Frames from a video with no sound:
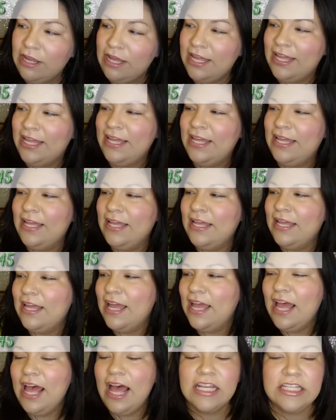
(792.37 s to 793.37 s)

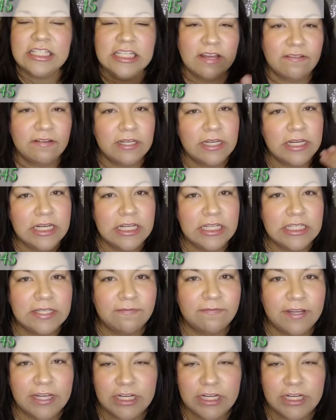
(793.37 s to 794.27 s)
Definitely need some face